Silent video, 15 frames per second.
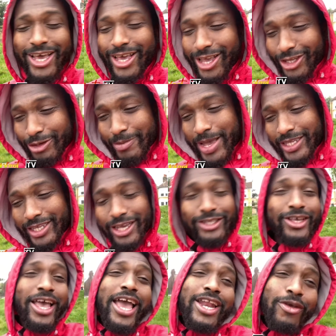You see me I say
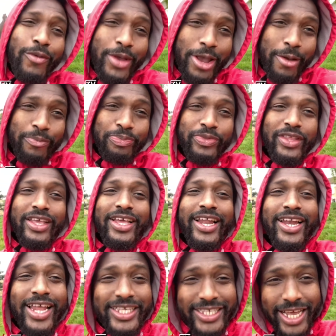so anyway,
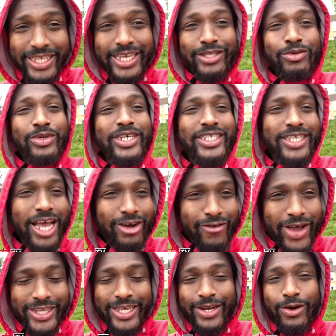let's get into this song
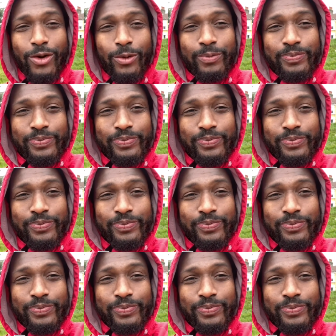right now.